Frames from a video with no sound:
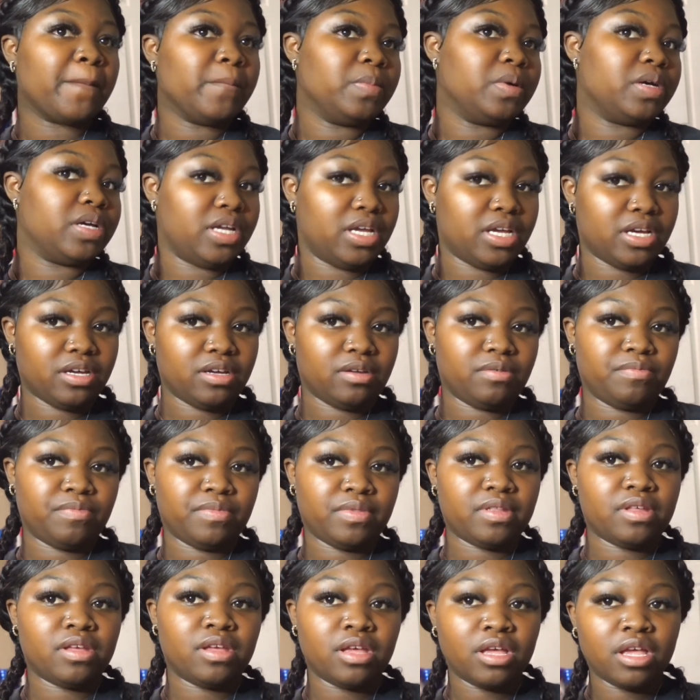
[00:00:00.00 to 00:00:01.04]
But yeah,
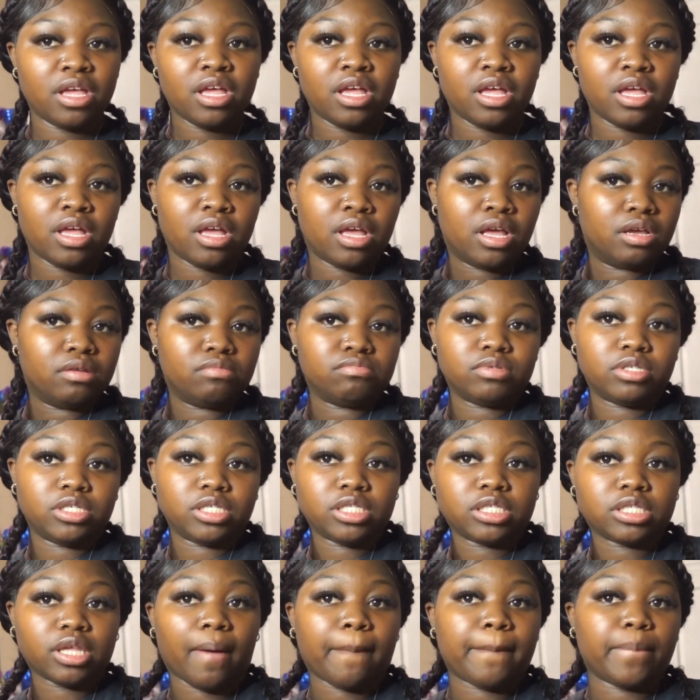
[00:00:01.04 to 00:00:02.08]

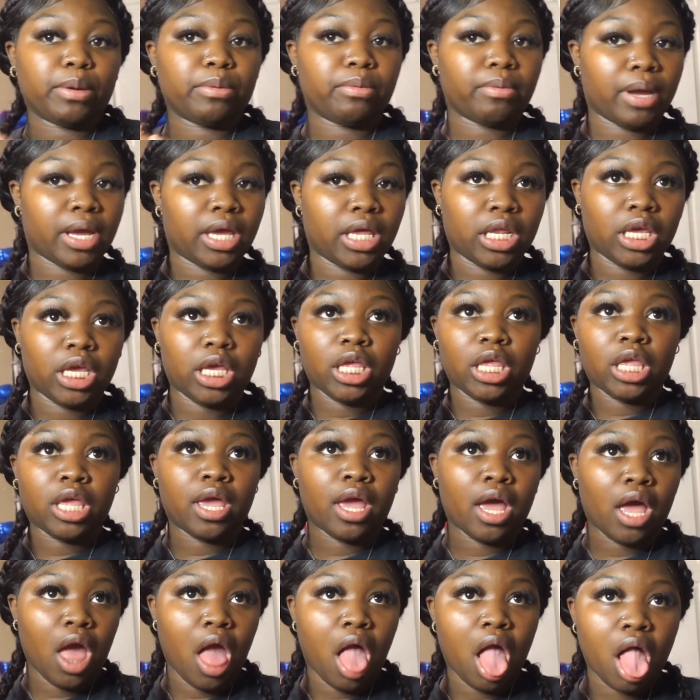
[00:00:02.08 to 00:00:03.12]
just a
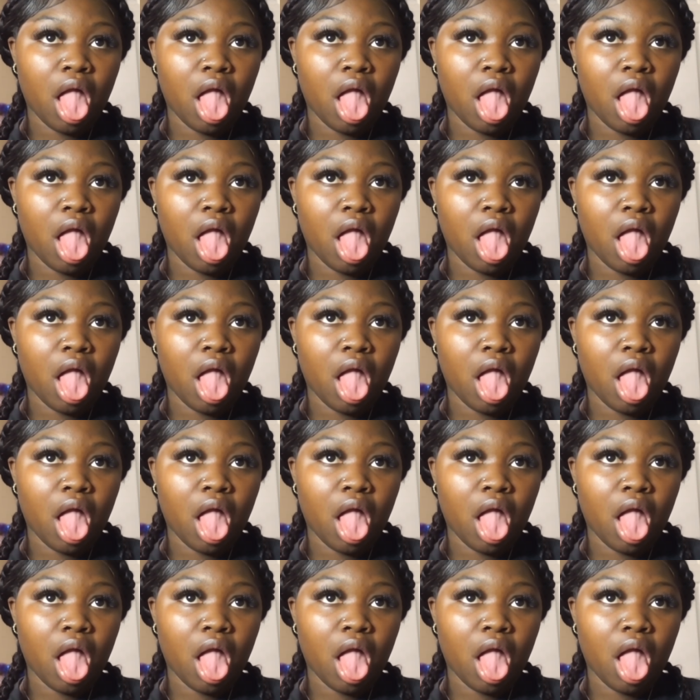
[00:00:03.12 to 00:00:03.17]
braiding.